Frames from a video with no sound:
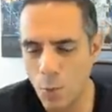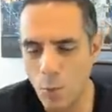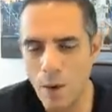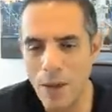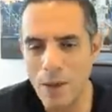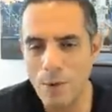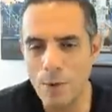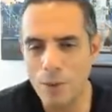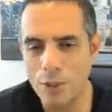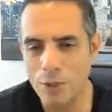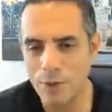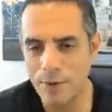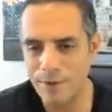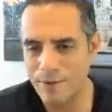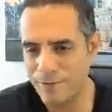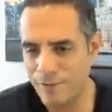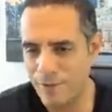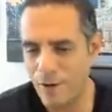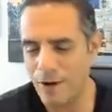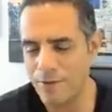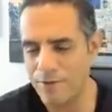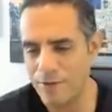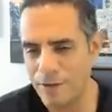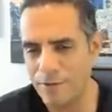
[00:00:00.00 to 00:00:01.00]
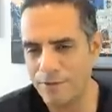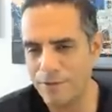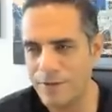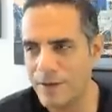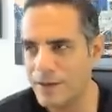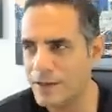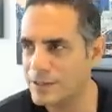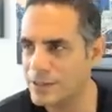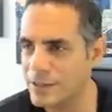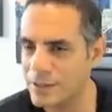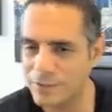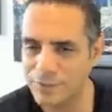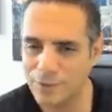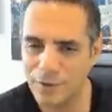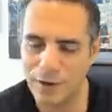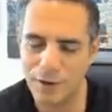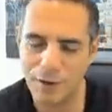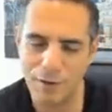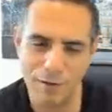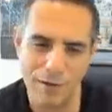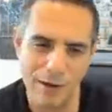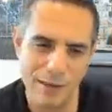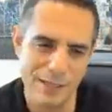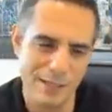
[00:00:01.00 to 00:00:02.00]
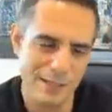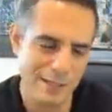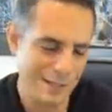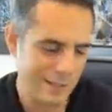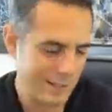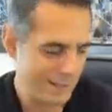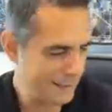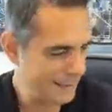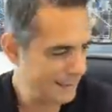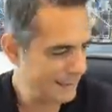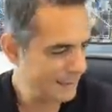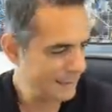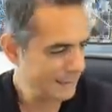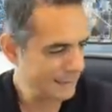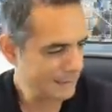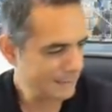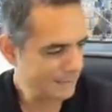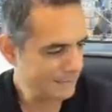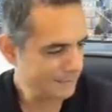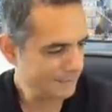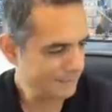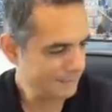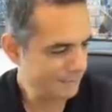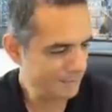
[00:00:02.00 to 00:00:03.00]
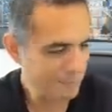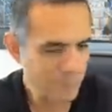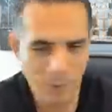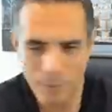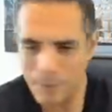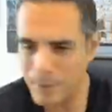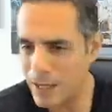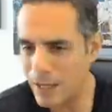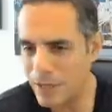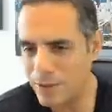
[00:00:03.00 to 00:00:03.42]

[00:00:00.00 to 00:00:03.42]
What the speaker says: were doing 5-year fixes for clients probably under